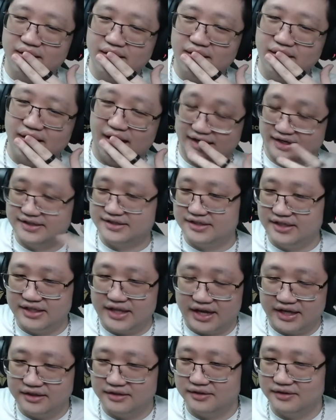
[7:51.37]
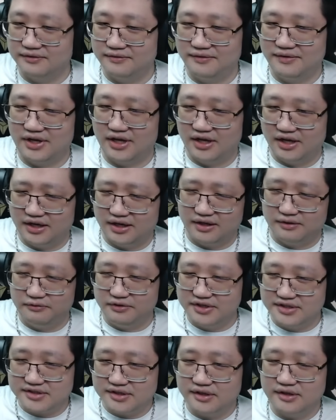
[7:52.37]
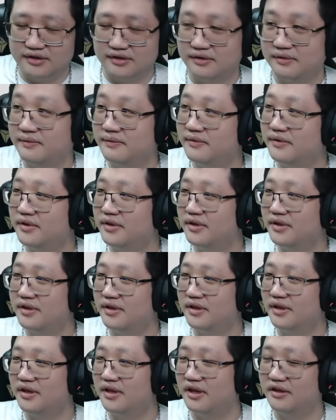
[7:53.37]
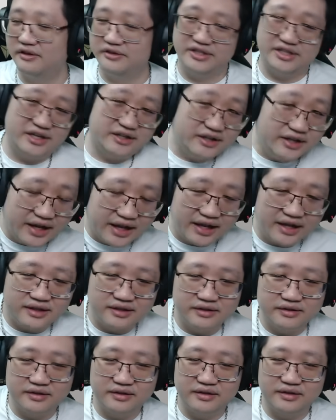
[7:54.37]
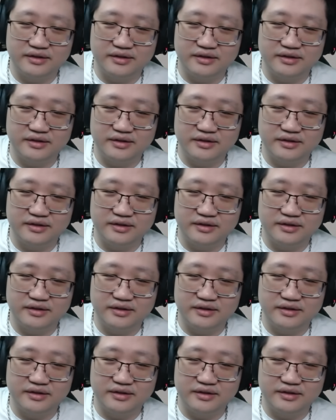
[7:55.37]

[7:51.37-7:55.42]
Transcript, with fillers: I can see that uh, reasoning. And on the other hand,